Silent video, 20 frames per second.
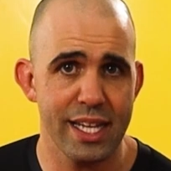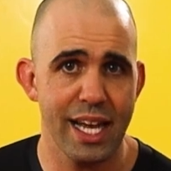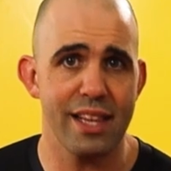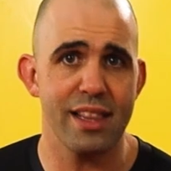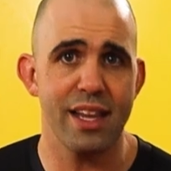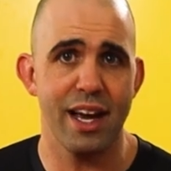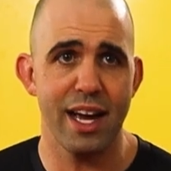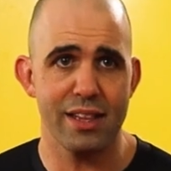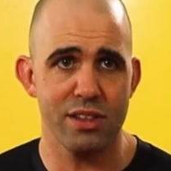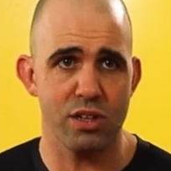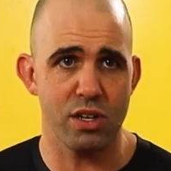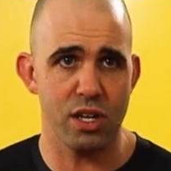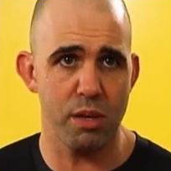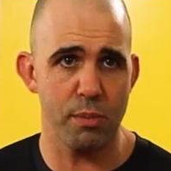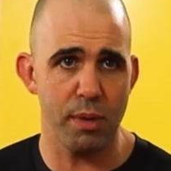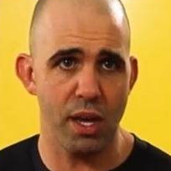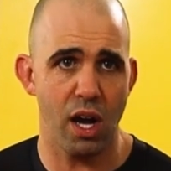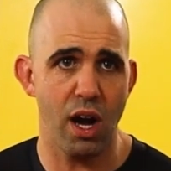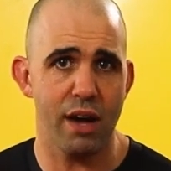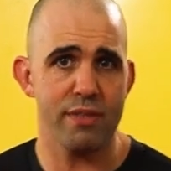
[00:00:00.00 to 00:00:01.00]
that line. They're
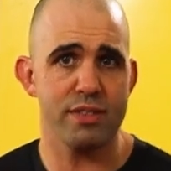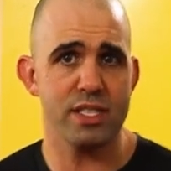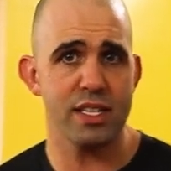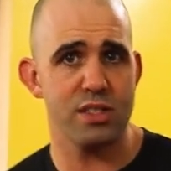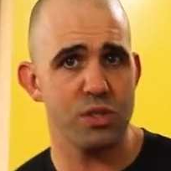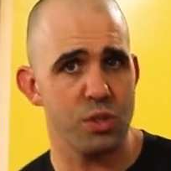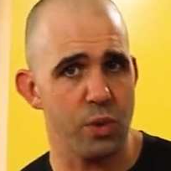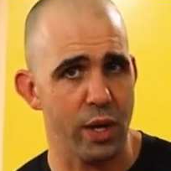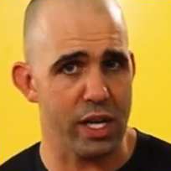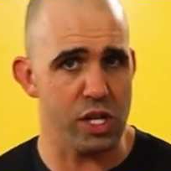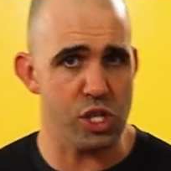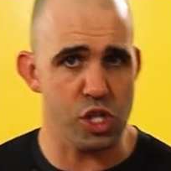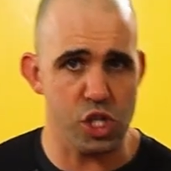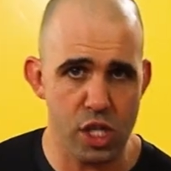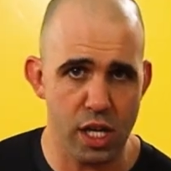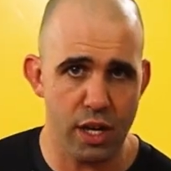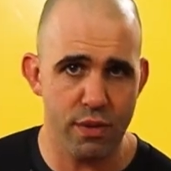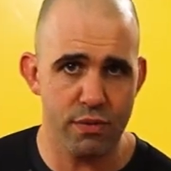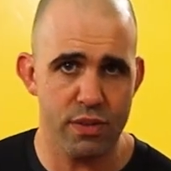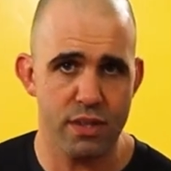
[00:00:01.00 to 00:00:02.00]
gonna be offset so I can
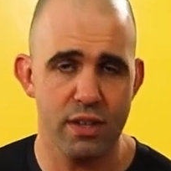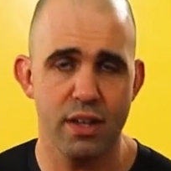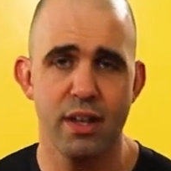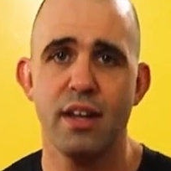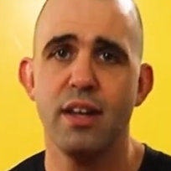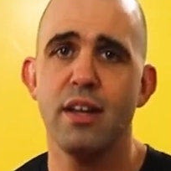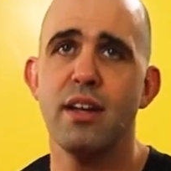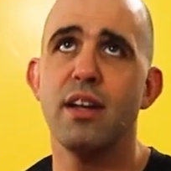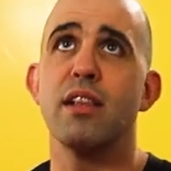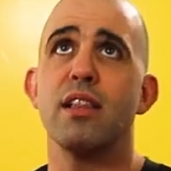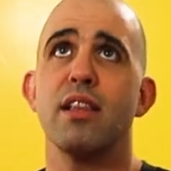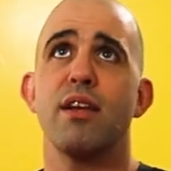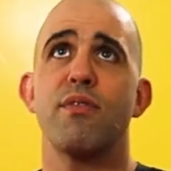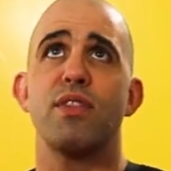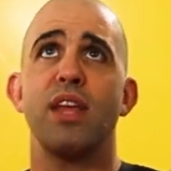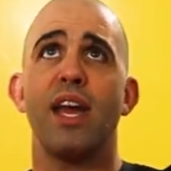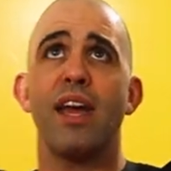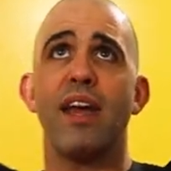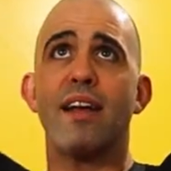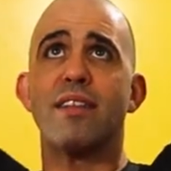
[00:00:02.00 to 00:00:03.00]
shift.
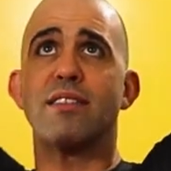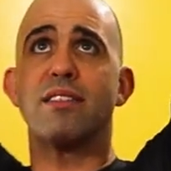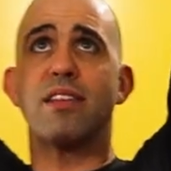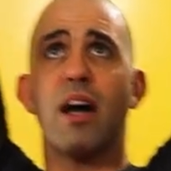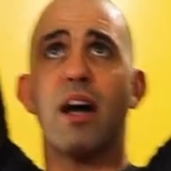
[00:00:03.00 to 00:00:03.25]
Lift the hands